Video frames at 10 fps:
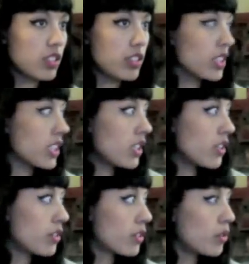They're like
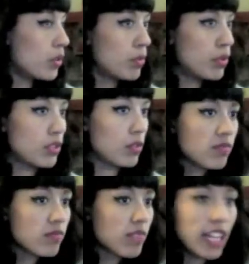another group.
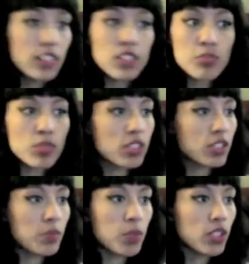I just brush
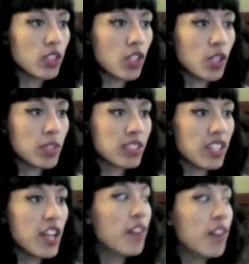up on the comics
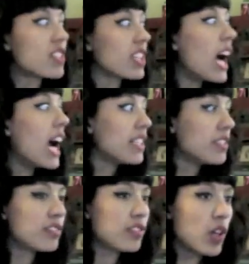enough to kind
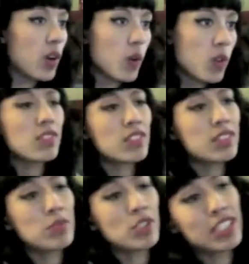of know. I'm
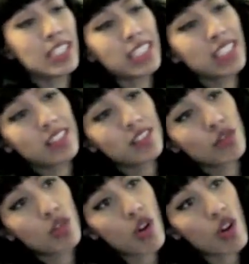not liking little
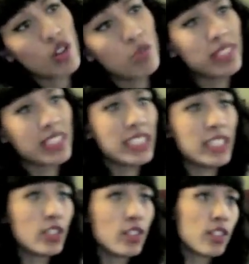Carl being
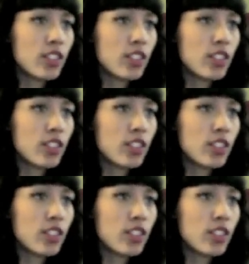here.